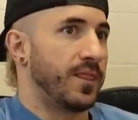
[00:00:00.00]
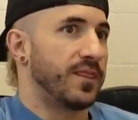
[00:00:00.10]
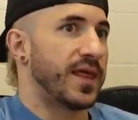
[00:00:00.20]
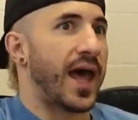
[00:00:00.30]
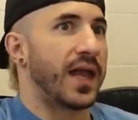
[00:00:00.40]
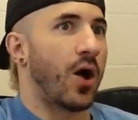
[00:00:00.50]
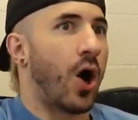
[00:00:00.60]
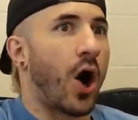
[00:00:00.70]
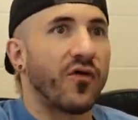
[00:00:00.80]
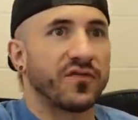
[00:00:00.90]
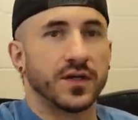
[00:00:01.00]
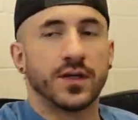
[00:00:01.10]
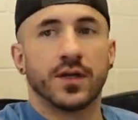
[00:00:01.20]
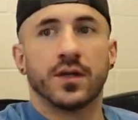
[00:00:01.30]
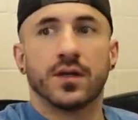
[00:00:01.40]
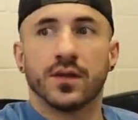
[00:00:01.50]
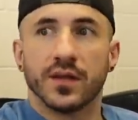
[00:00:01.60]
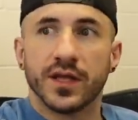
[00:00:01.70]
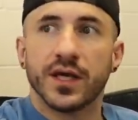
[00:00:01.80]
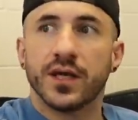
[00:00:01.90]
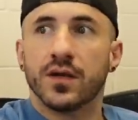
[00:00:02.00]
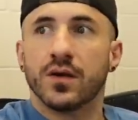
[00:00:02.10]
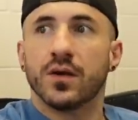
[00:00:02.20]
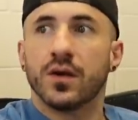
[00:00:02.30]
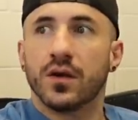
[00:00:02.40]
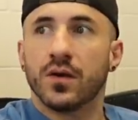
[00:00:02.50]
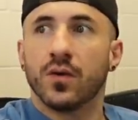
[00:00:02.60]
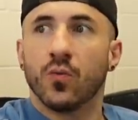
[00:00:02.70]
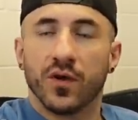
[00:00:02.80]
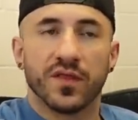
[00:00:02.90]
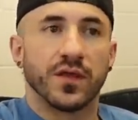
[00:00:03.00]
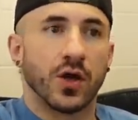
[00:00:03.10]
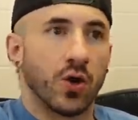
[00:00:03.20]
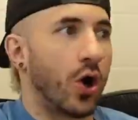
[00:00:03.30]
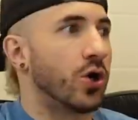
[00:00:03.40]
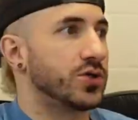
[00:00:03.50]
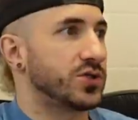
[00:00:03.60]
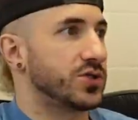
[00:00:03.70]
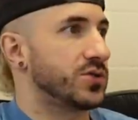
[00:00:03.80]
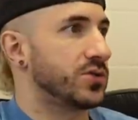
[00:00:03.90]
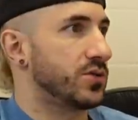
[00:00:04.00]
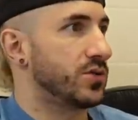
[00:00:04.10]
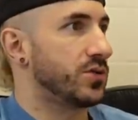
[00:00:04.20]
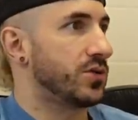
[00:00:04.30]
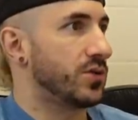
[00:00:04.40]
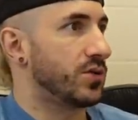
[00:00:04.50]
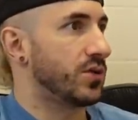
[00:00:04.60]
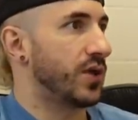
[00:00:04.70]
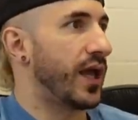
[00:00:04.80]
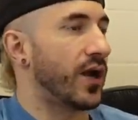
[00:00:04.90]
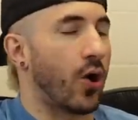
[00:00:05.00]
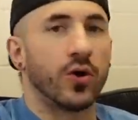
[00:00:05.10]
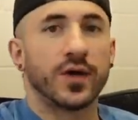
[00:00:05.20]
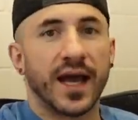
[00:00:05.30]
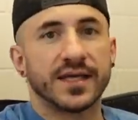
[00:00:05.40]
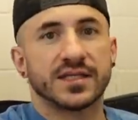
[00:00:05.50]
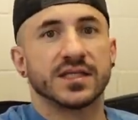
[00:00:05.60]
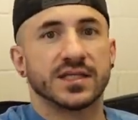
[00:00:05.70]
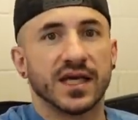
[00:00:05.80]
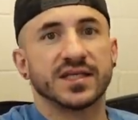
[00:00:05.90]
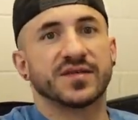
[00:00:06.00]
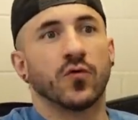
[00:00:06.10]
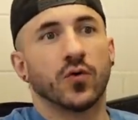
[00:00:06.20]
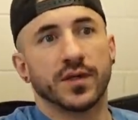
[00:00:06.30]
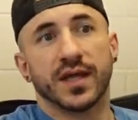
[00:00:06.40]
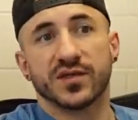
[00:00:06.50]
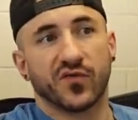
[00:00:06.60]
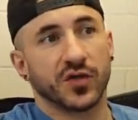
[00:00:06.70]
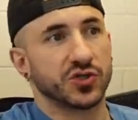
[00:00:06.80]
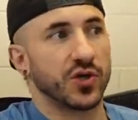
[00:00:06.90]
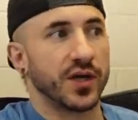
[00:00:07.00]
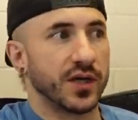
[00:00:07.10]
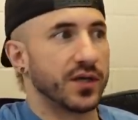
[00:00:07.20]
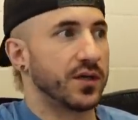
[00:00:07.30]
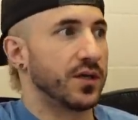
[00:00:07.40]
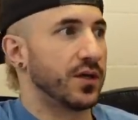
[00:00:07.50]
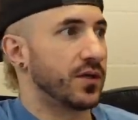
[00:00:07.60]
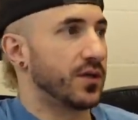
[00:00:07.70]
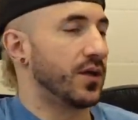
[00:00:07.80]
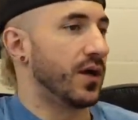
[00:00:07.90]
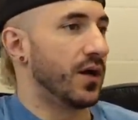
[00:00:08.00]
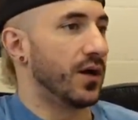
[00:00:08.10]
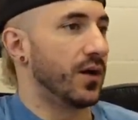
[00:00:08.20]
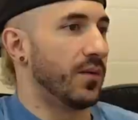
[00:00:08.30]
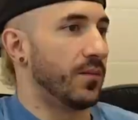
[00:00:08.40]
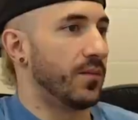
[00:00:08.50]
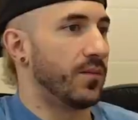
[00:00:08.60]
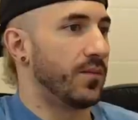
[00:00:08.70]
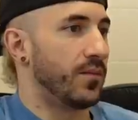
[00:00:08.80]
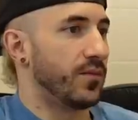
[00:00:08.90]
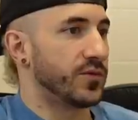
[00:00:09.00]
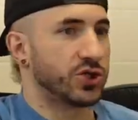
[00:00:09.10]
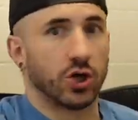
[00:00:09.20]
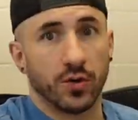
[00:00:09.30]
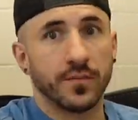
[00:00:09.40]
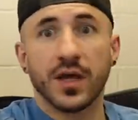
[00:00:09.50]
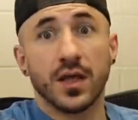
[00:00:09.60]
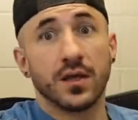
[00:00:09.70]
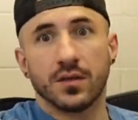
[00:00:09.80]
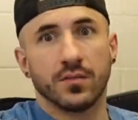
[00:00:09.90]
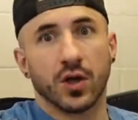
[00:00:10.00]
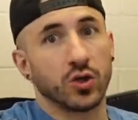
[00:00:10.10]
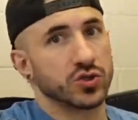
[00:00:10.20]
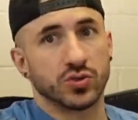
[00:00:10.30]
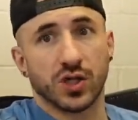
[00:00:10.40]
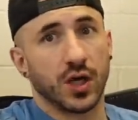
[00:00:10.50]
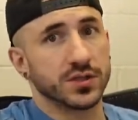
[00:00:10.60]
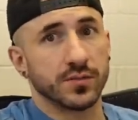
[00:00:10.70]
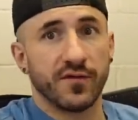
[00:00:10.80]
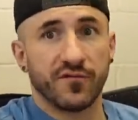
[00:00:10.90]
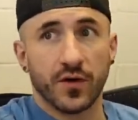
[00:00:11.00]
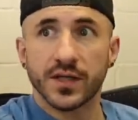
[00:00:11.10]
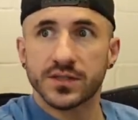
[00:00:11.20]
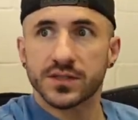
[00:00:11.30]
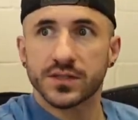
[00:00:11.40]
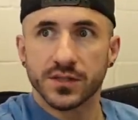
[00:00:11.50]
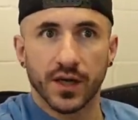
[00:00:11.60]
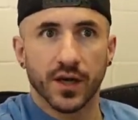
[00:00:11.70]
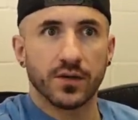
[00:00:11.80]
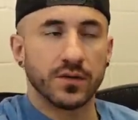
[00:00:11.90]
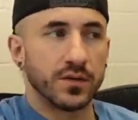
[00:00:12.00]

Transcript: that often lead with their hearts and aren't as successful. And that's frustrating. Um, sure, me, but also tons of my friends, you know?